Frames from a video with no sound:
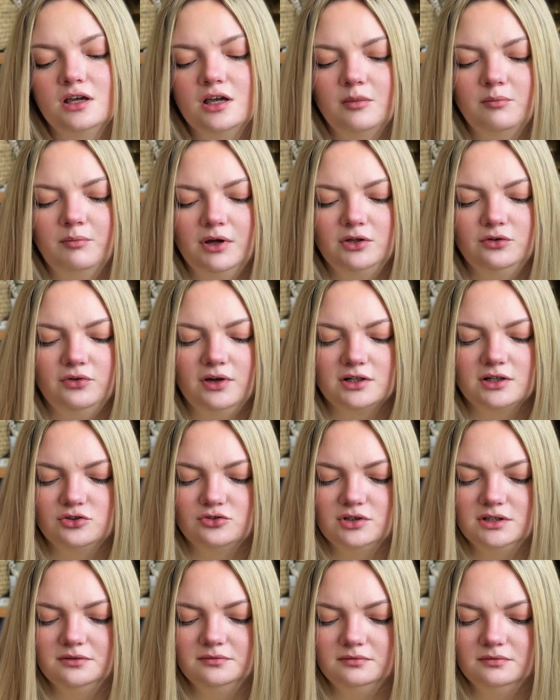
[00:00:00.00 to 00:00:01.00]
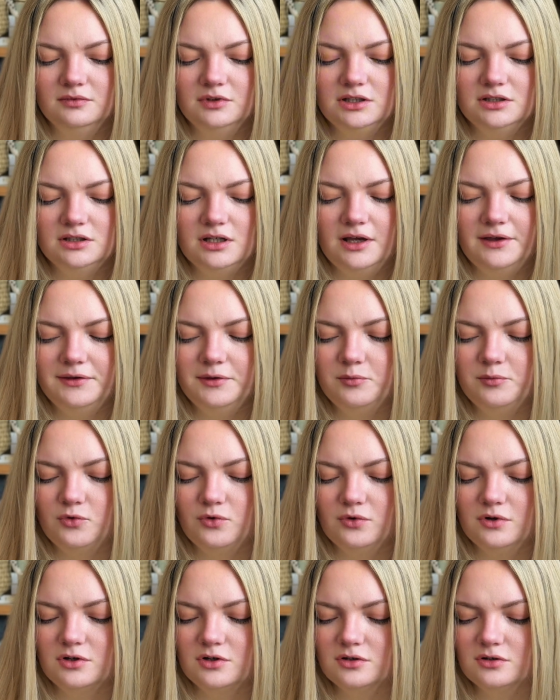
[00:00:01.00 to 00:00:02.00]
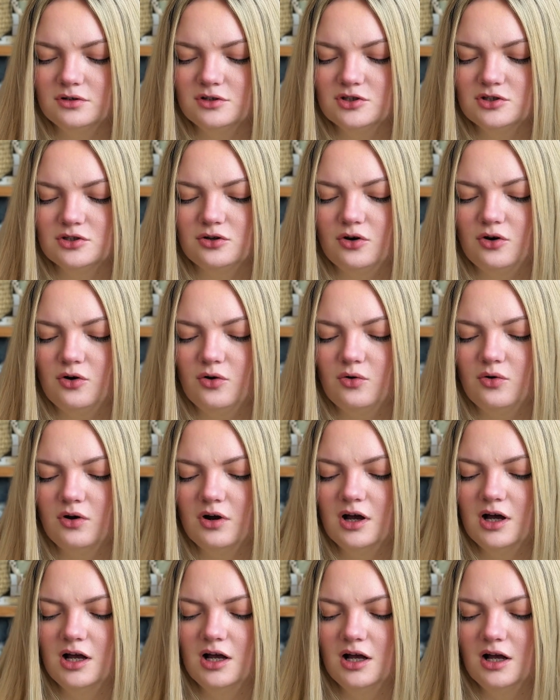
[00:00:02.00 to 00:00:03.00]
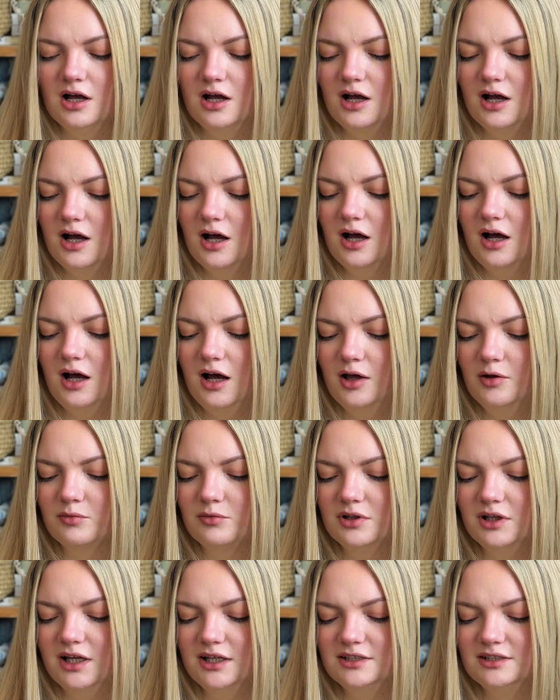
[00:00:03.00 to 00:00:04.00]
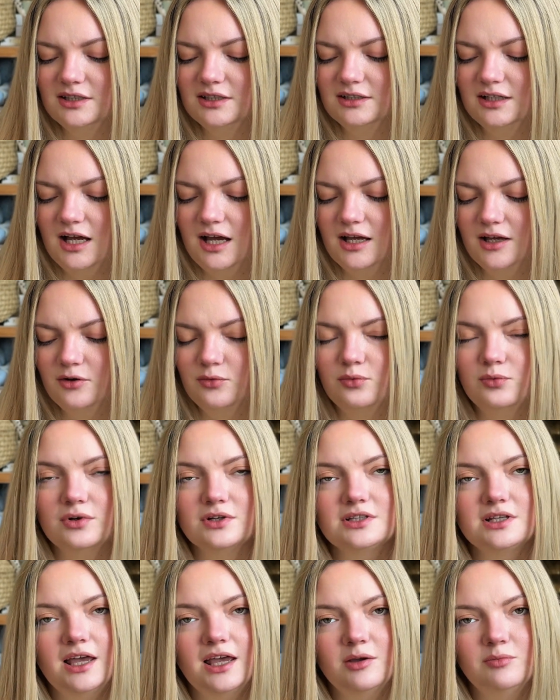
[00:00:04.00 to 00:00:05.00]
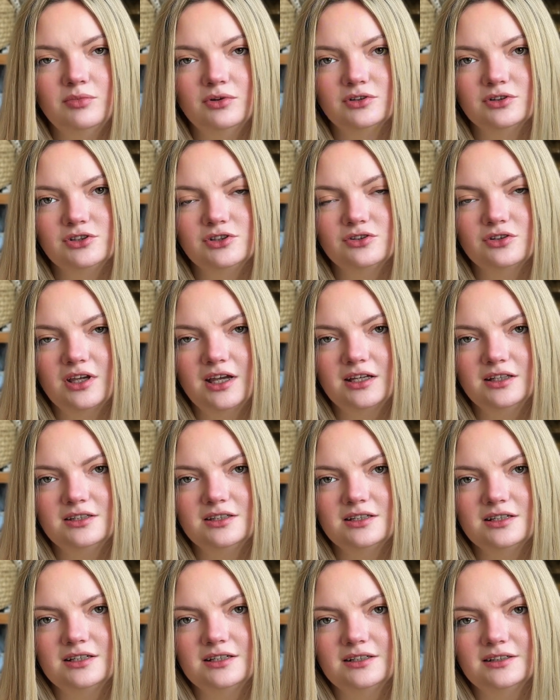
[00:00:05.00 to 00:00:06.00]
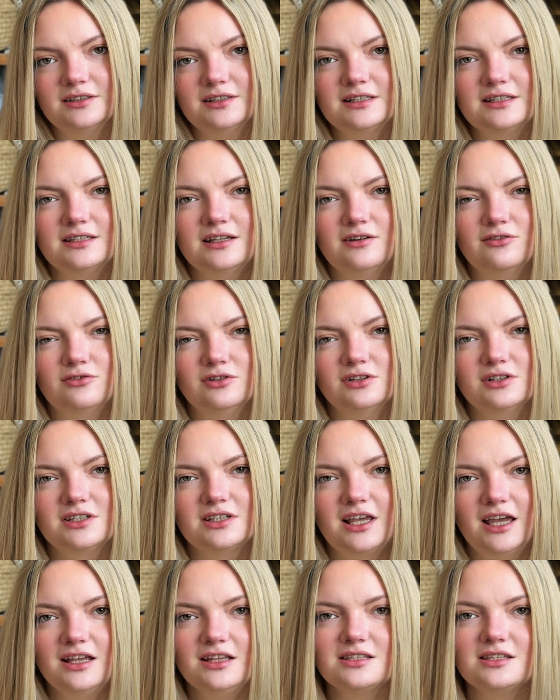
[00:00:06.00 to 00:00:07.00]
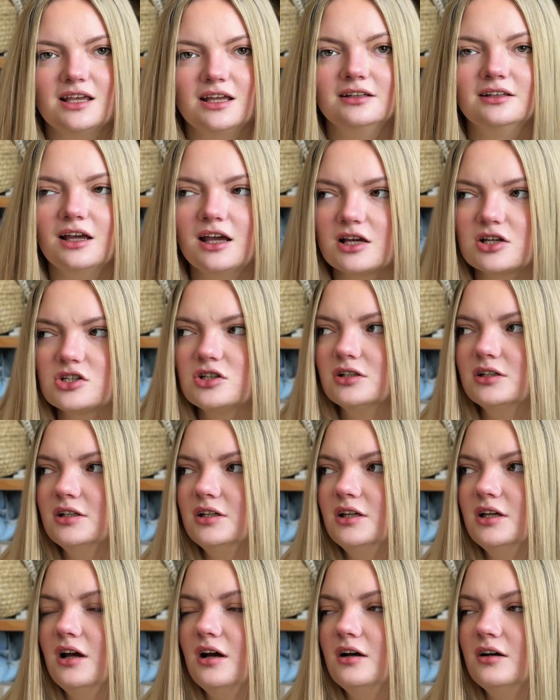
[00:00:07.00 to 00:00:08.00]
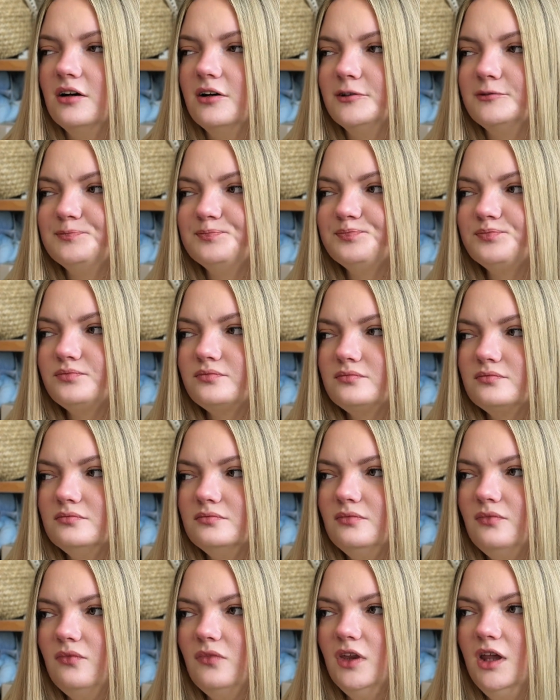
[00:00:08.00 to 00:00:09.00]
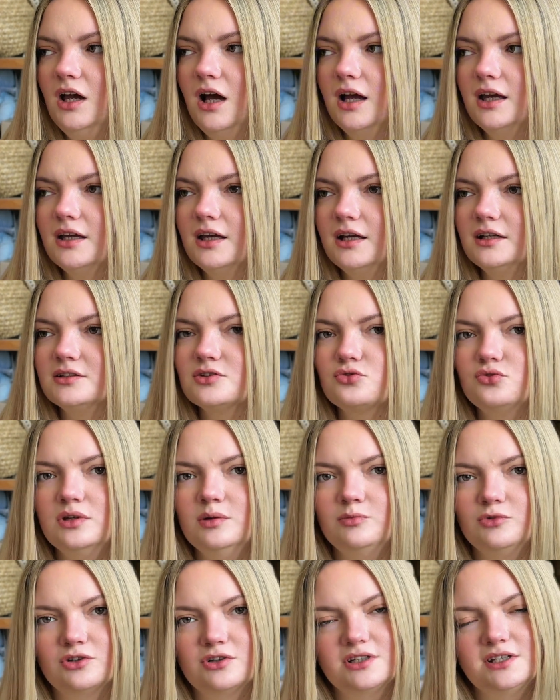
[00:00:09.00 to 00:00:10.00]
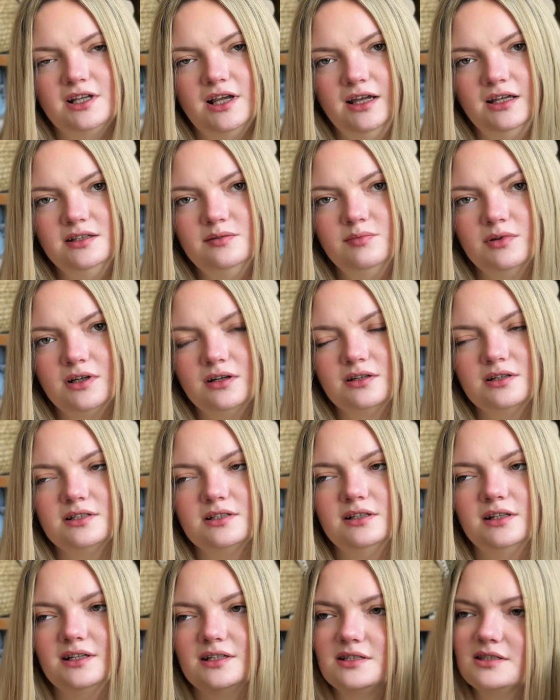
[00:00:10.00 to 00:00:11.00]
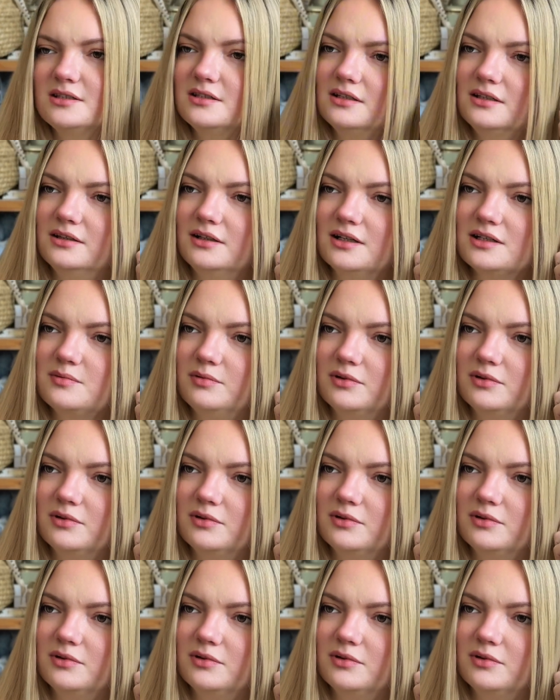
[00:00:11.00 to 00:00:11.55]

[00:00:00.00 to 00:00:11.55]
manufacturing it anymore, so I'm glad that I was able to get several skeins. And actually I get 3 more skeins because in last